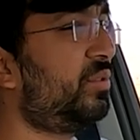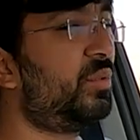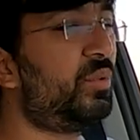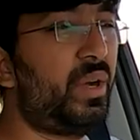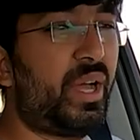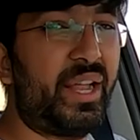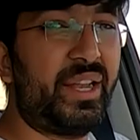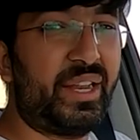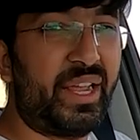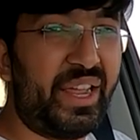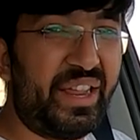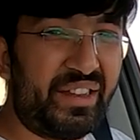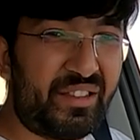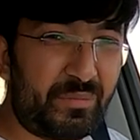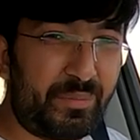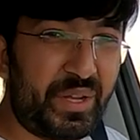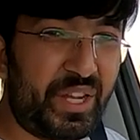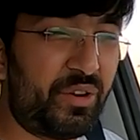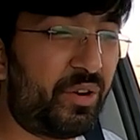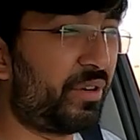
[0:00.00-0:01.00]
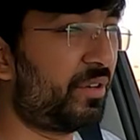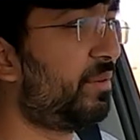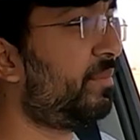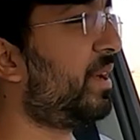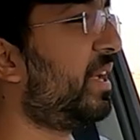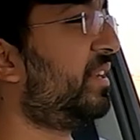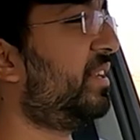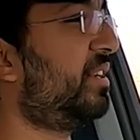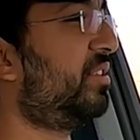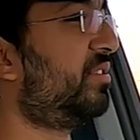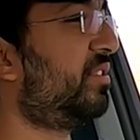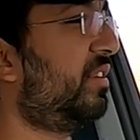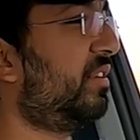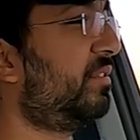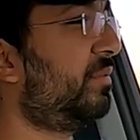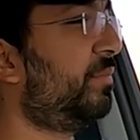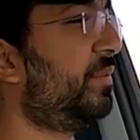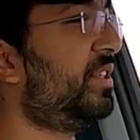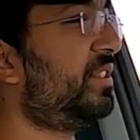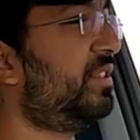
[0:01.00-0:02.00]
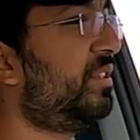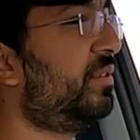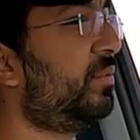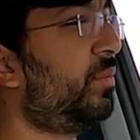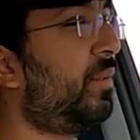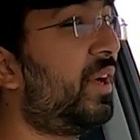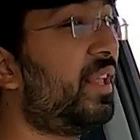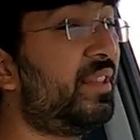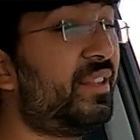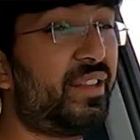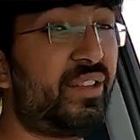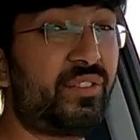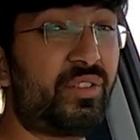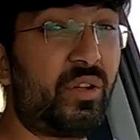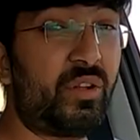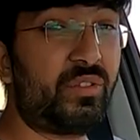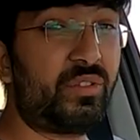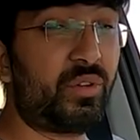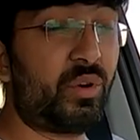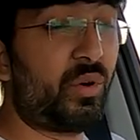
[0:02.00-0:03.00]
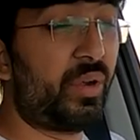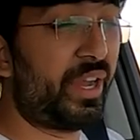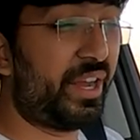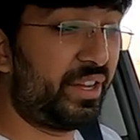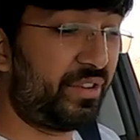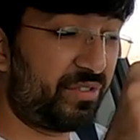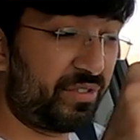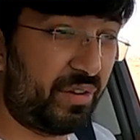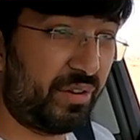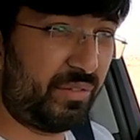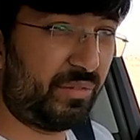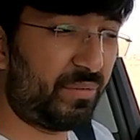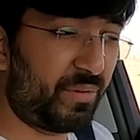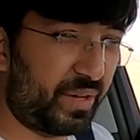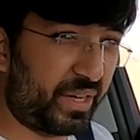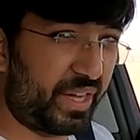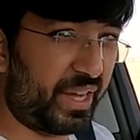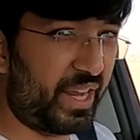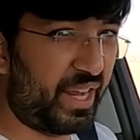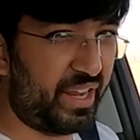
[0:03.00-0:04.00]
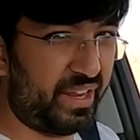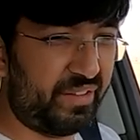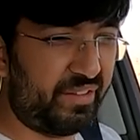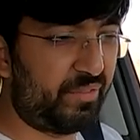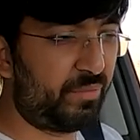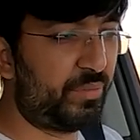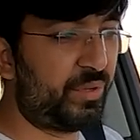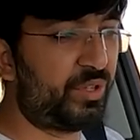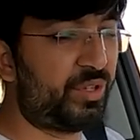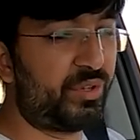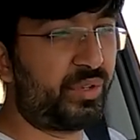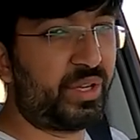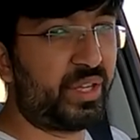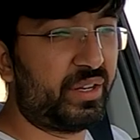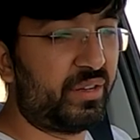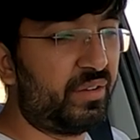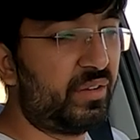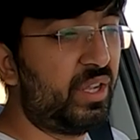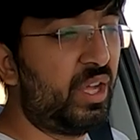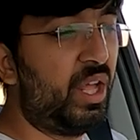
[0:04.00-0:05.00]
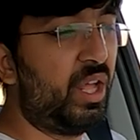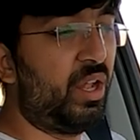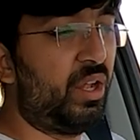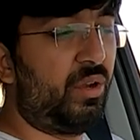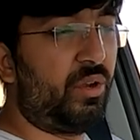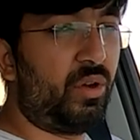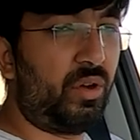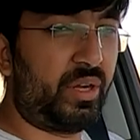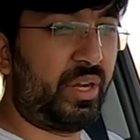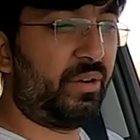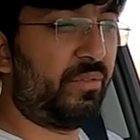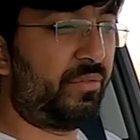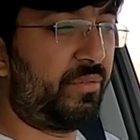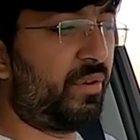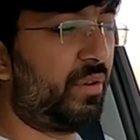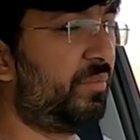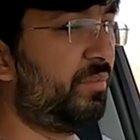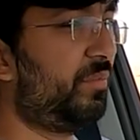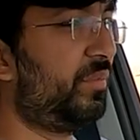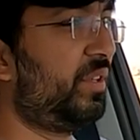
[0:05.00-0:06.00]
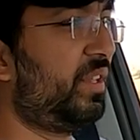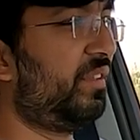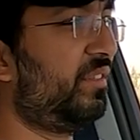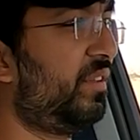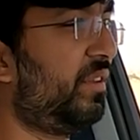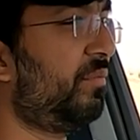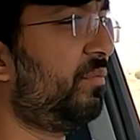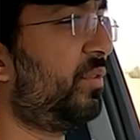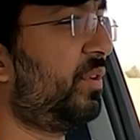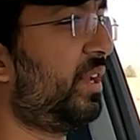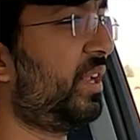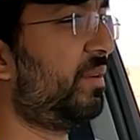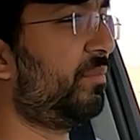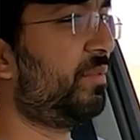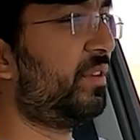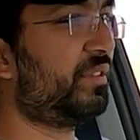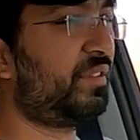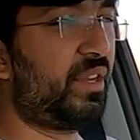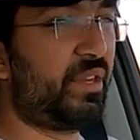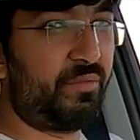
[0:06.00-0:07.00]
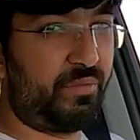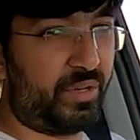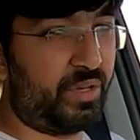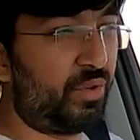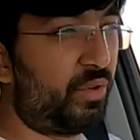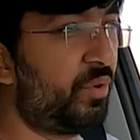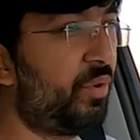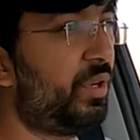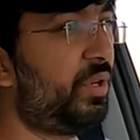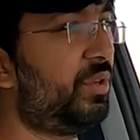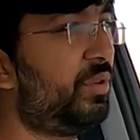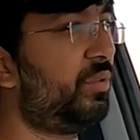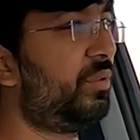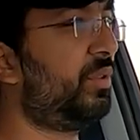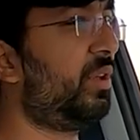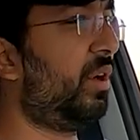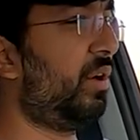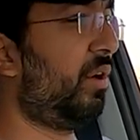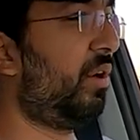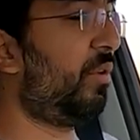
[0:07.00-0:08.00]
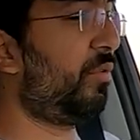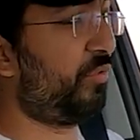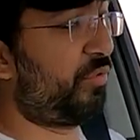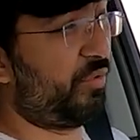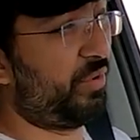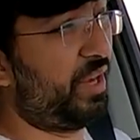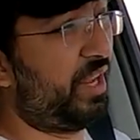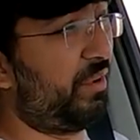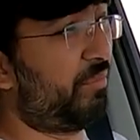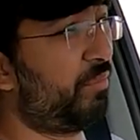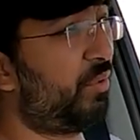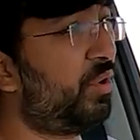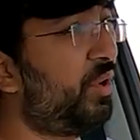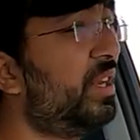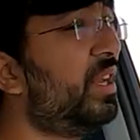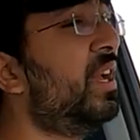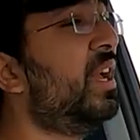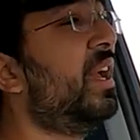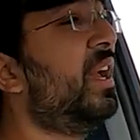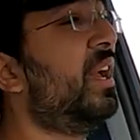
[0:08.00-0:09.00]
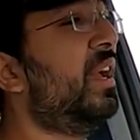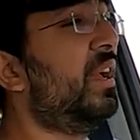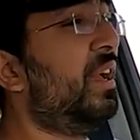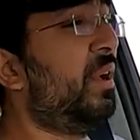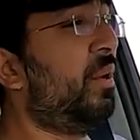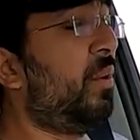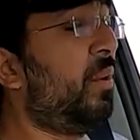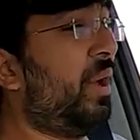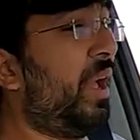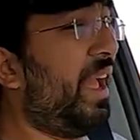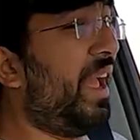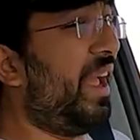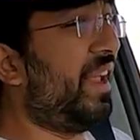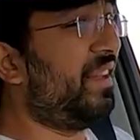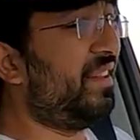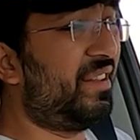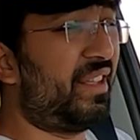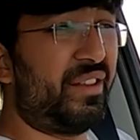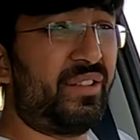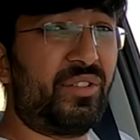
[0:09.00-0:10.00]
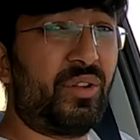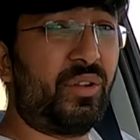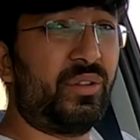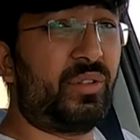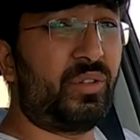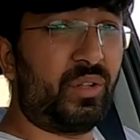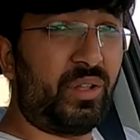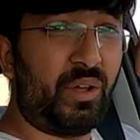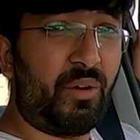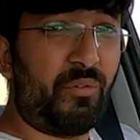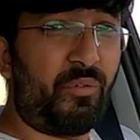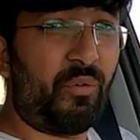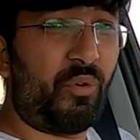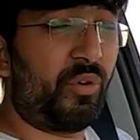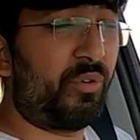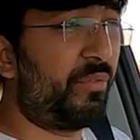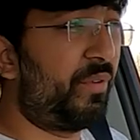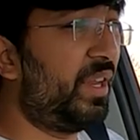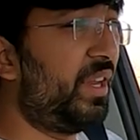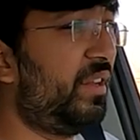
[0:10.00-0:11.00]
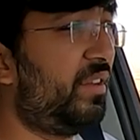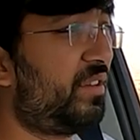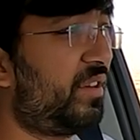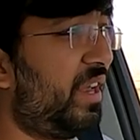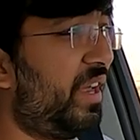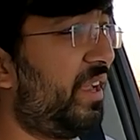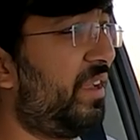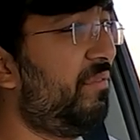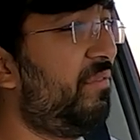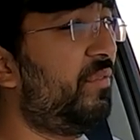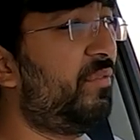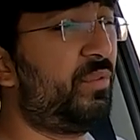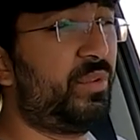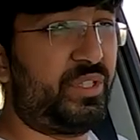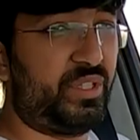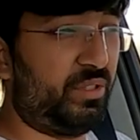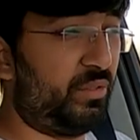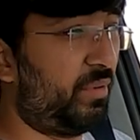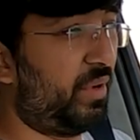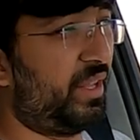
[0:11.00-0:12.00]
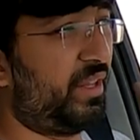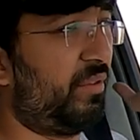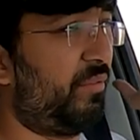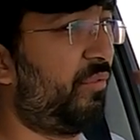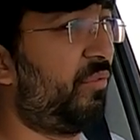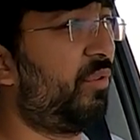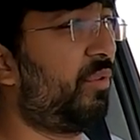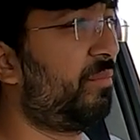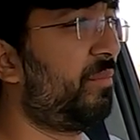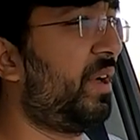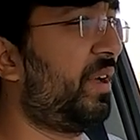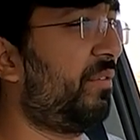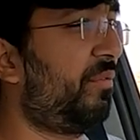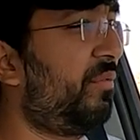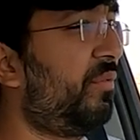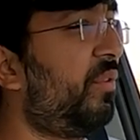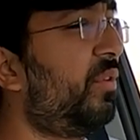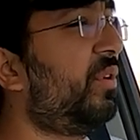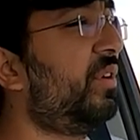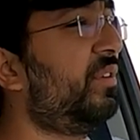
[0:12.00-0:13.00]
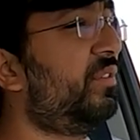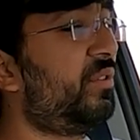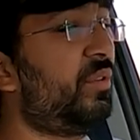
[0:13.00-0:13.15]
to an 8 speed automatic transmission while there is also a transfer case which you can lock it from this infotainment screen when you go into the off-roading mode and there is also the four wheel drive which is why the 4x4